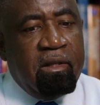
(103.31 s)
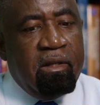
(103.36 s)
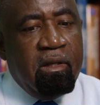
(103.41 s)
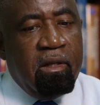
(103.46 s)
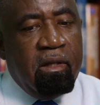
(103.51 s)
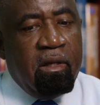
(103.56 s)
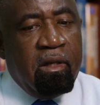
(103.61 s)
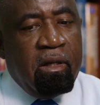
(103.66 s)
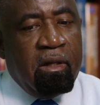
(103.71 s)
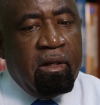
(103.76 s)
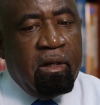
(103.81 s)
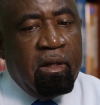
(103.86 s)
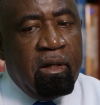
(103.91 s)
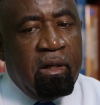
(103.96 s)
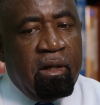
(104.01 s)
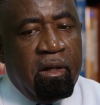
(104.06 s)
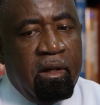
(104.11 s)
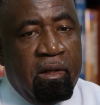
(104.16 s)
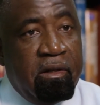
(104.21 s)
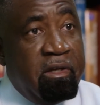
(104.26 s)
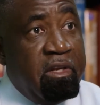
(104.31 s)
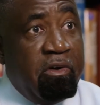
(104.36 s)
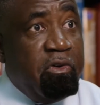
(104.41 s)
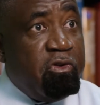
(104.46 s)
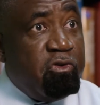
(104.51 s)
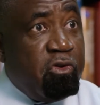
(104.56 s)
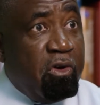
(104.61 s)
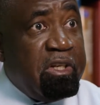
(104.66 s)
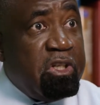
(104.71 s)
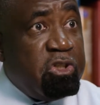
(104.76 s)
Yeah, after
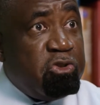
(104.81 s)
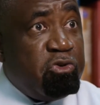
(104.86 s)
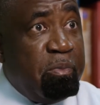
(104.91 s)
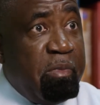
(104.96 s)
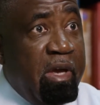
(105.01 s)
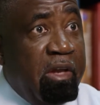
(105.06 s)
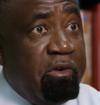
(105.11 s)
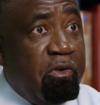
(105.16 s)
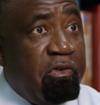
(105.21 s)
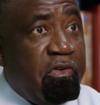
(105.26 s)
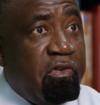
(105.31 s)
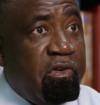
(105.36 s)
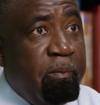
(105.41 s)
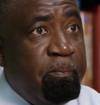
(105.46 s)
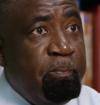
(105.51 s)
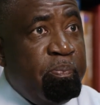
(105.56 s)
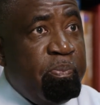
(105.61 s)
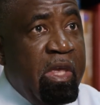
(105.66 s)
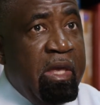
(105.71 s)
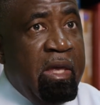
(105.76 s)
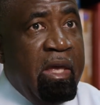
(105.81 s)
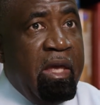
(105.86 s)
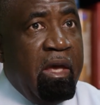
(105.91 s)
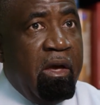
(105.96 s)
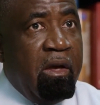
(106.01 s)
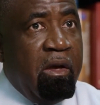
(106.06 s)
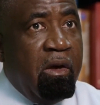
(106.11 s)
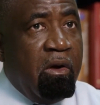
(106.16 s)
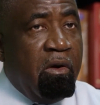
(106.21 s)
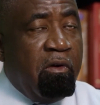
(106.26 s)
they performed a series of
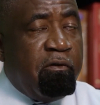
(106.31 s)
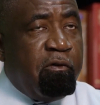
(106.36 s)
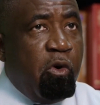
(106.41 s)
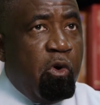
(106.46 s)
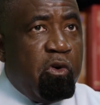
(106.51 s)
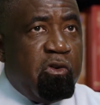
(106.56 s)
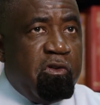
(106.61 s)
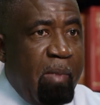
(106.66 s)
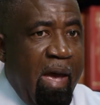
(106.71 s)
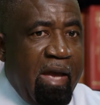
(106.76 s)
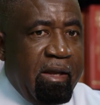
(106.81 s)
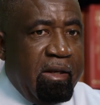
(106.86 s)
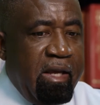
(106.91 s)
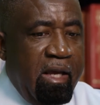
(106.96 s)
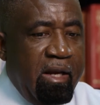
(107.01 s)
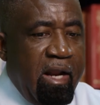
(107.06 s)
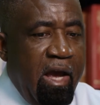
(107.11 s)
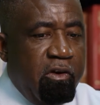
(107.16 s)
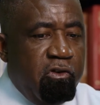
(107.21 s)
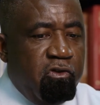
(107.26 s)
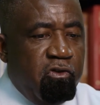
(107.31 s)
tests in the hospital,